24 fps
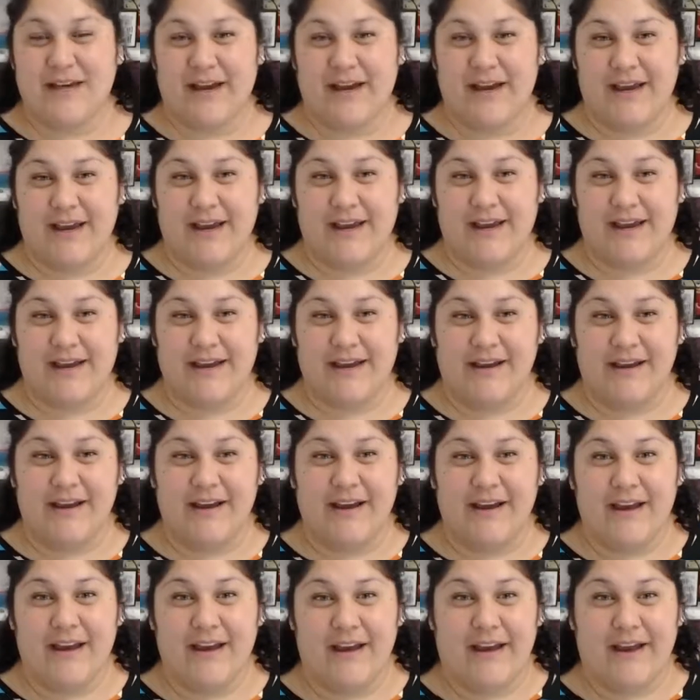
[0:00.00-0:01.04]
I
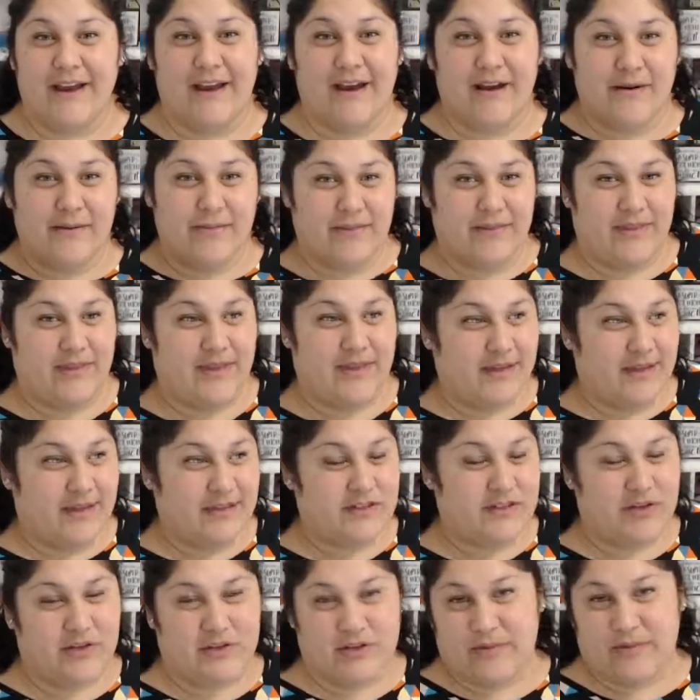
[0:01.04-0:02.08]
am the
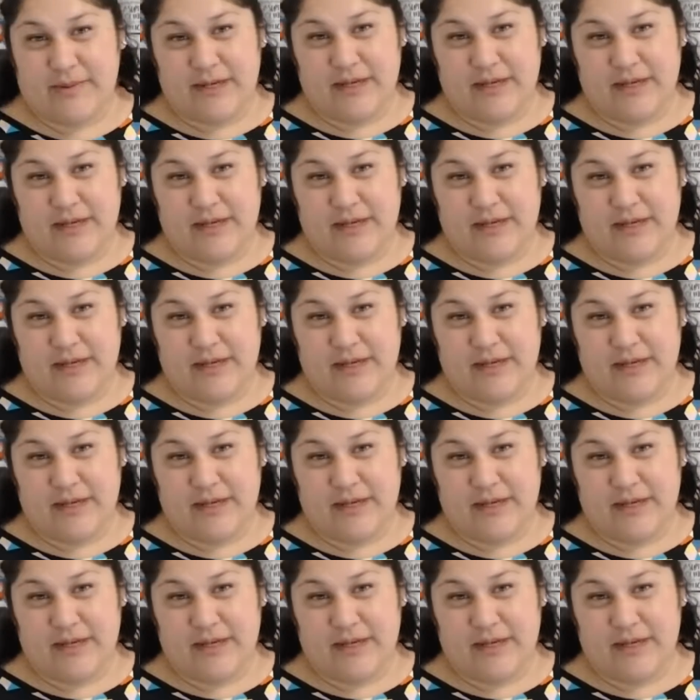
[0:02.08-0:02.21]
social